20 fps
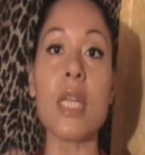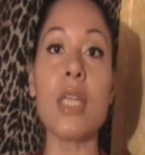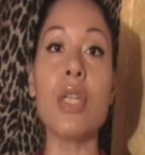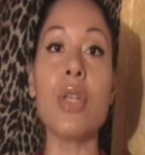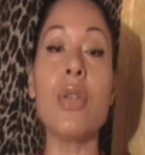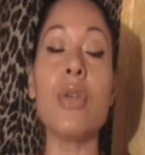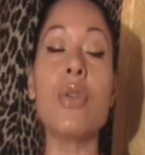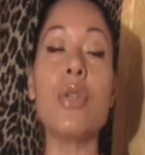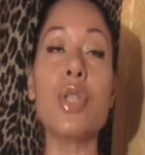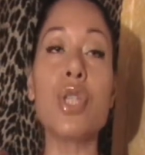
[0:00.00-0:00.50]

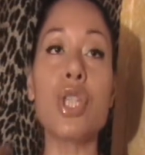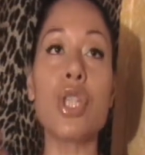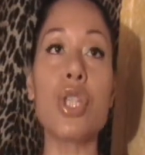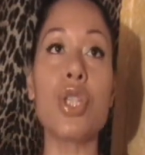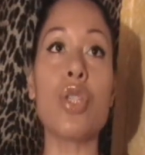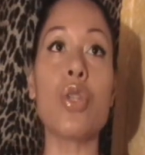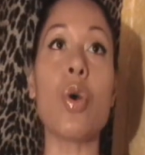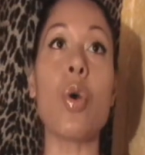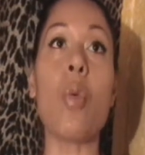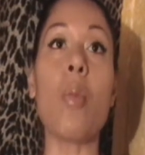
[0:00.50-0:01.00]
There's
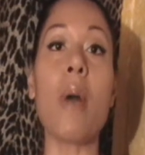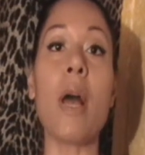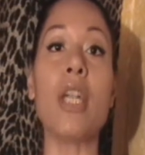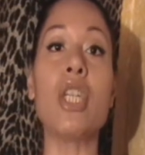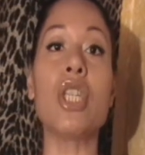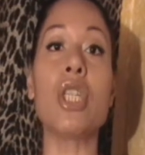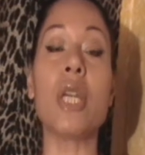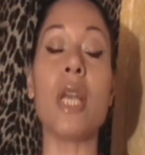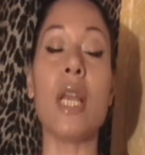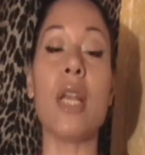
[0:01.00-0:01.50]
just so
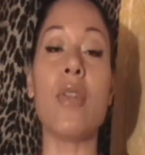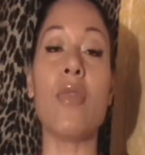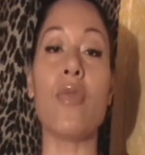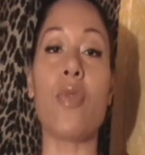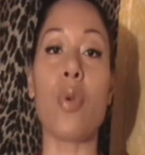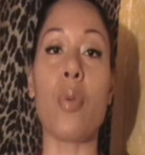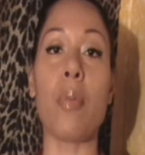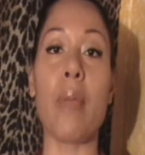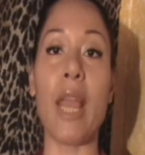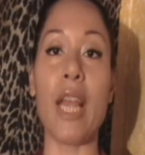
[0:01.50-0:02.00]
much
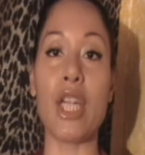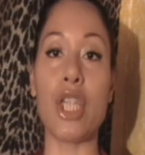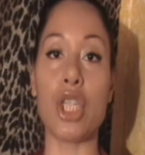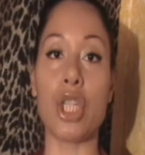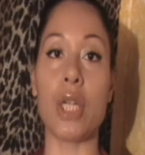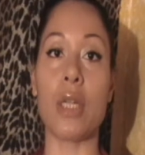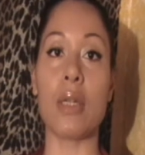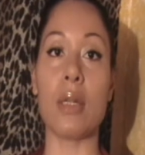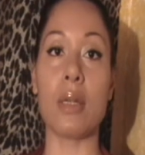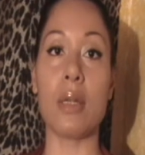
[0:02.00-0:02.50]

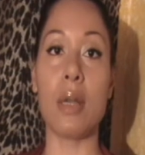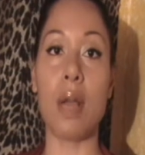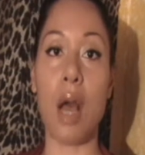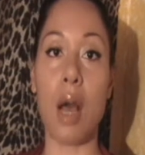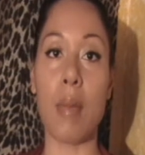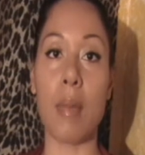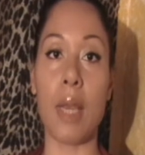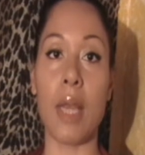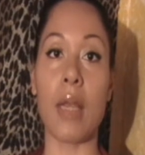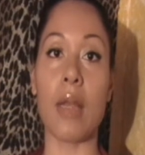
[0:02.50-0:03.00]
information
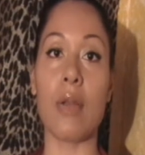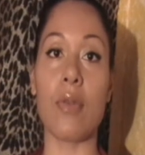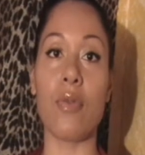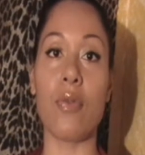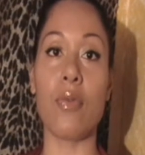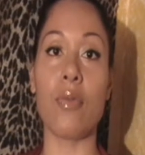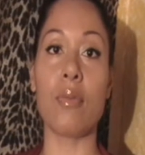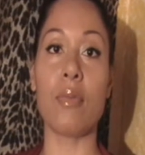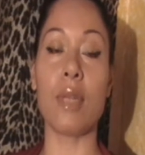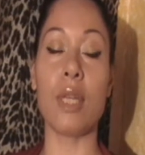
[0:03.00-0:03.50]
coming,
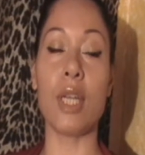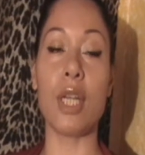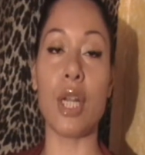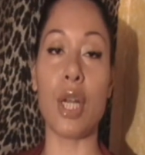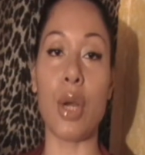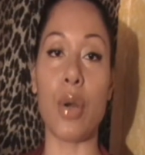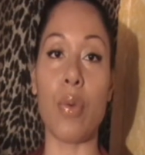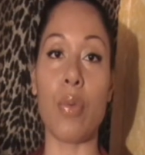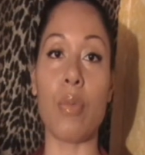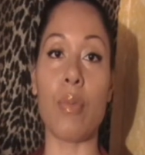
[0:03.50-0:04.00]

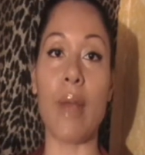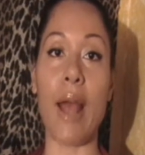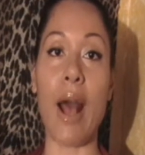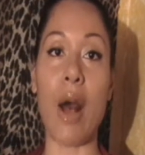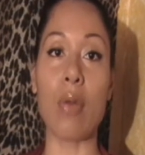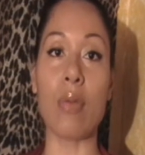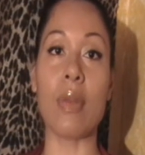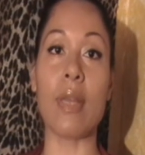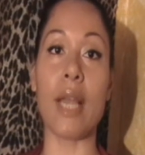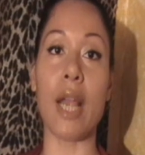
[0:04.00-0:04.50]

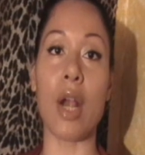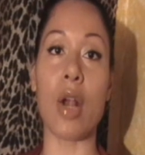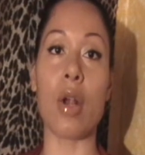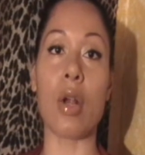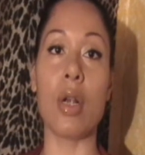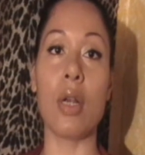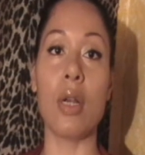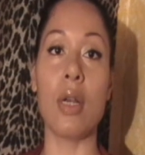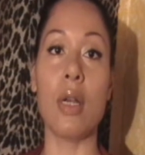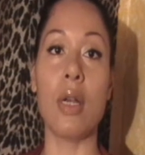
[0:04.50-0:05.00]
out
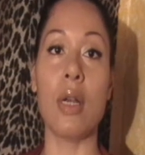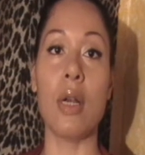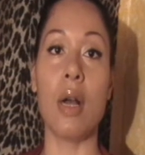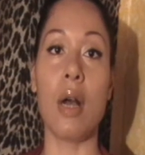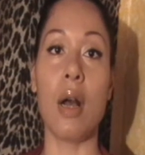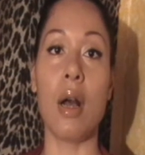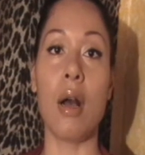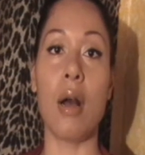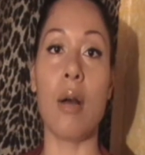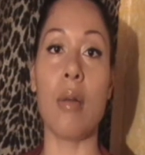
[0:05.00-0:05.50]
there.
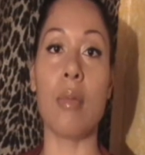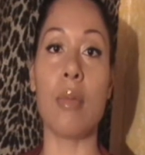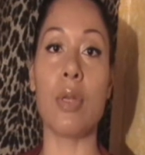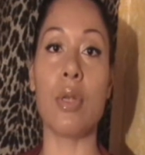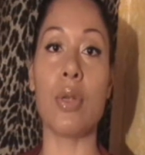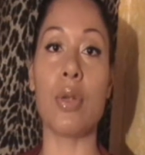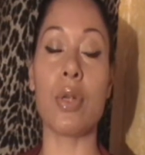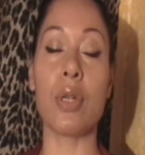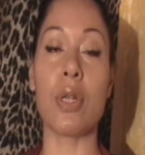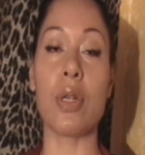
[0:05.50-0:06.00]

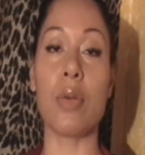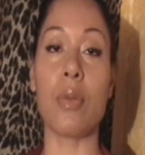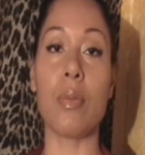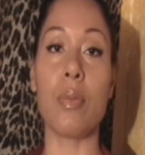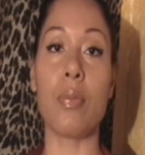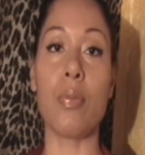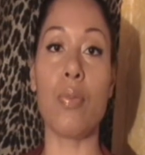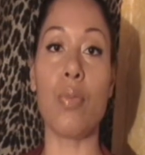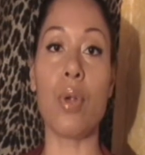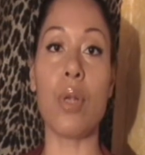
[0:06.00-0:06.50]
You're going to
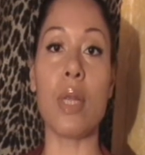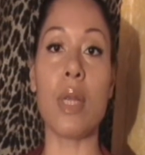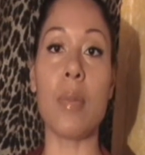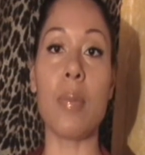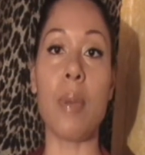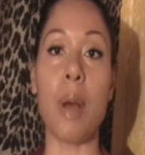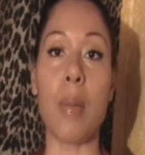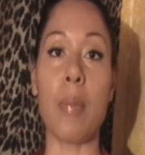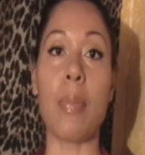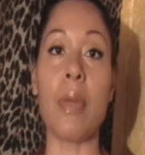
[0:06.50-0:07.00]
really
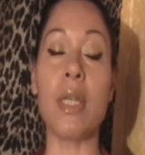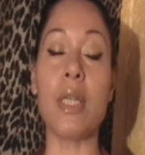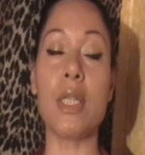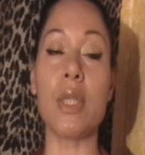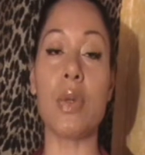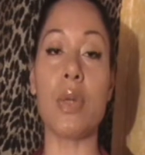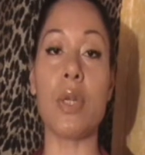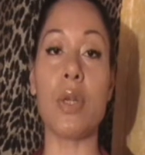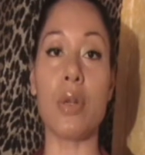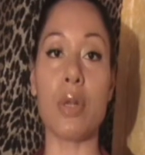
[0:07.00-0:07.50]
bump
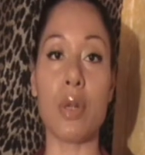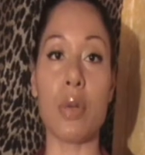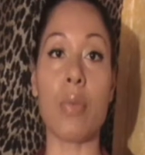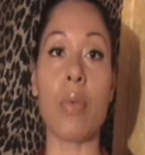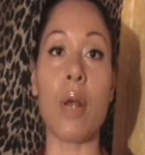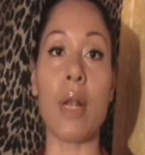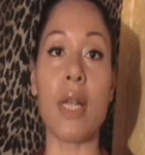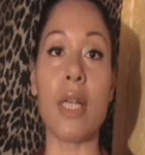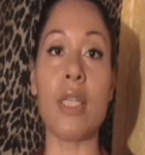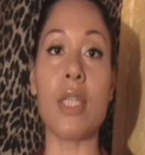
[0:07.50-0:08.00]
into it. You're going to
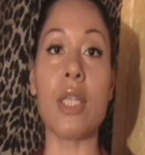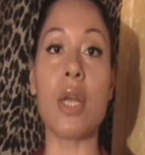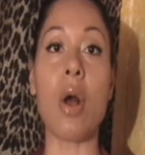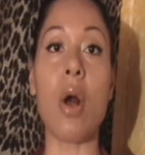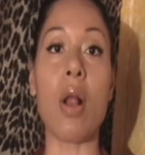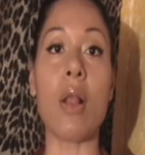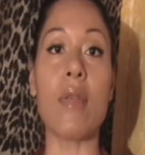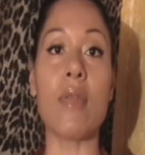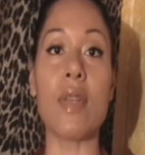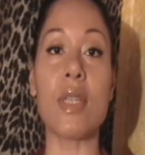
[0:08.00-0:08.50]
run into
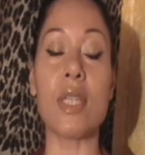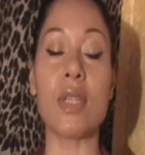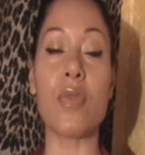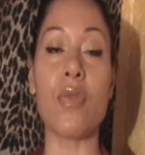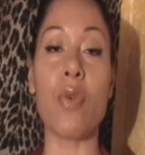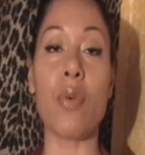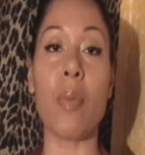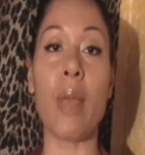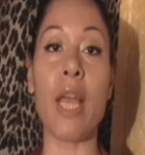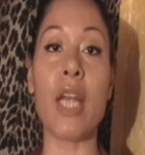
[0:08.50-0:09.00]
all of this
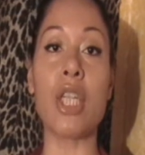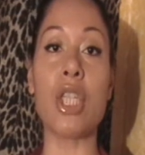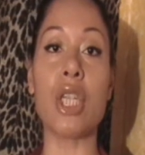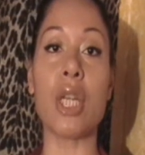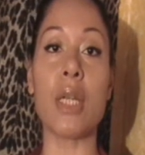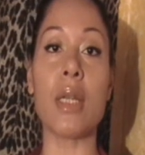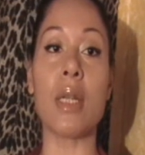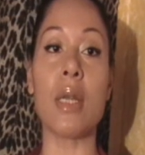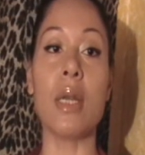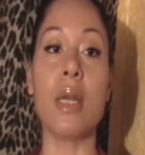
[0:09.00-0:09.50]

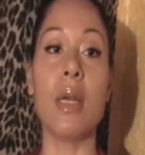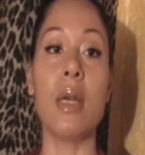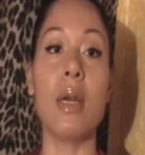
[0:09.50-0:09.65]
information.